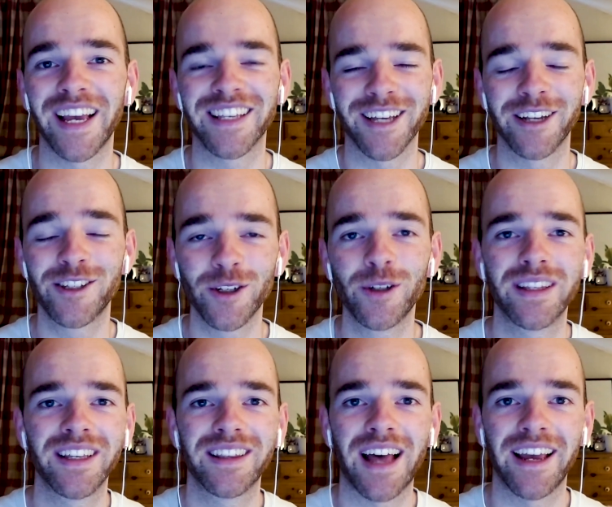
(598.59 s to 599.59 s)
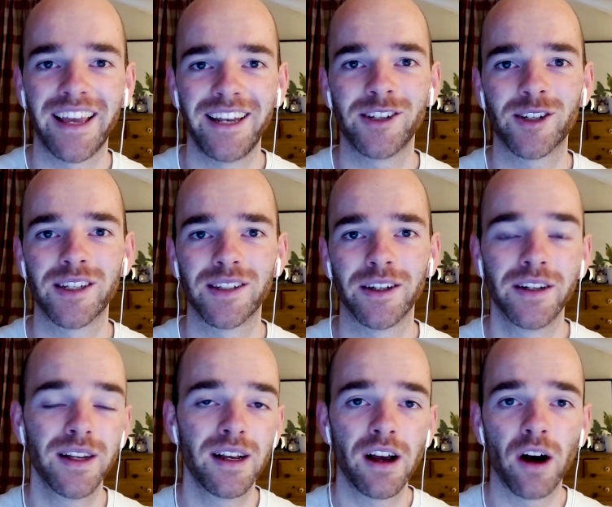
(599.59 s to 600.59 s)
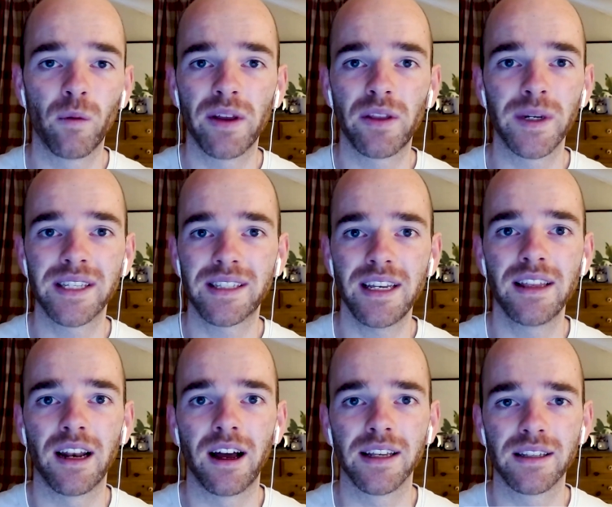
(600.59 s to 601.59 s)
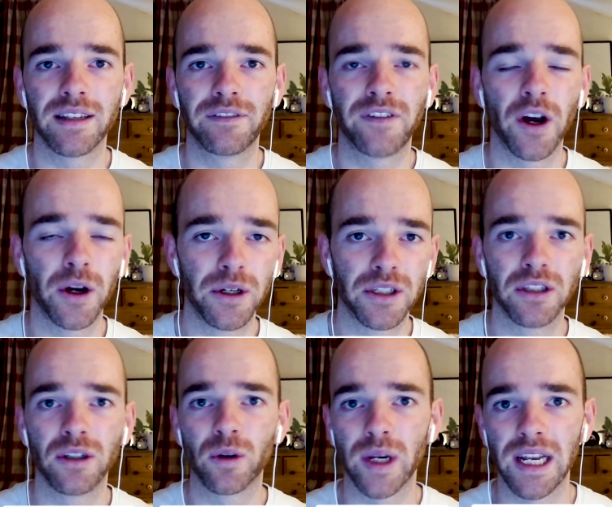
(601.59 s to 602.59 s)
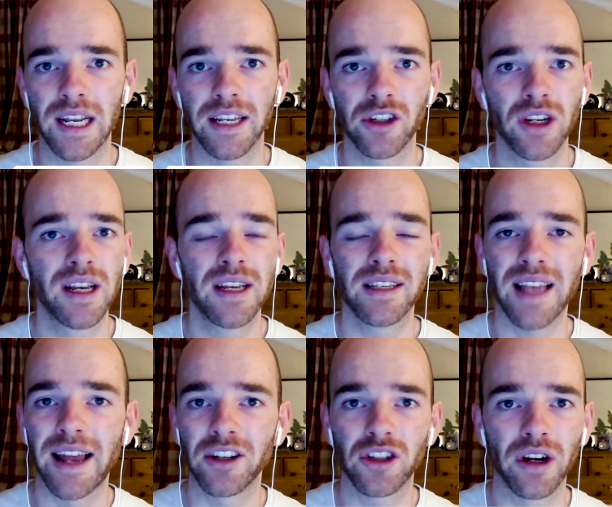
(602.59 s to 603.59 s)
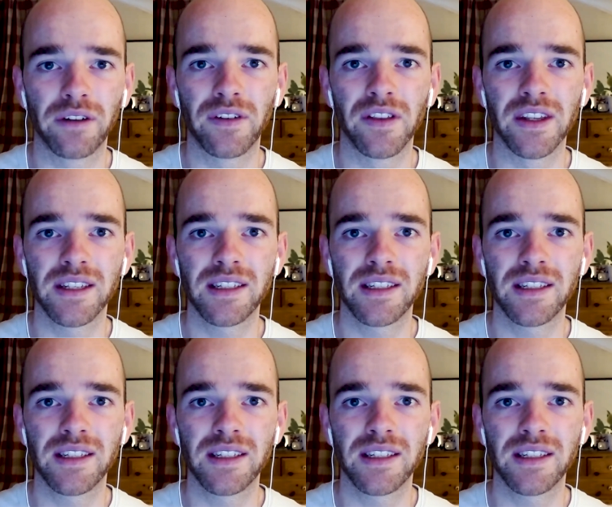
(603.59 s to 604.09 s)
because I do think that hinges on whether we see the likes of Foden, Grealish, Sancho from the